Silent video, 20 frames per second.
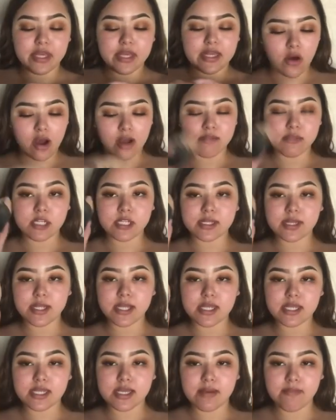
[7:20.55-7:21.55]
Well, I'm just
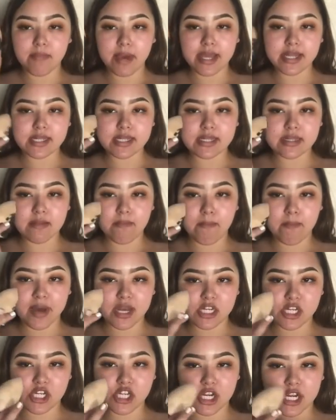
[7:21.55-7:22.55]
gonna dip my
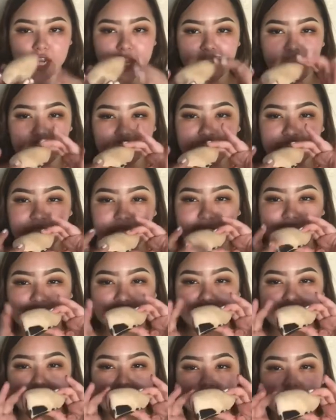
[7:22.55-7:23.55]
sponge in it. I actually
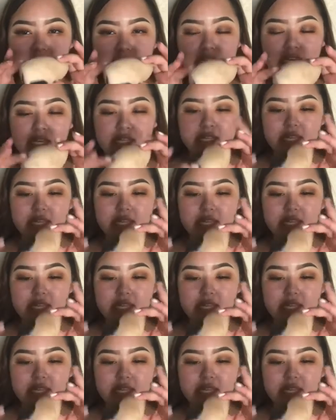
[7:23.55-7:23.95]
cleaned it.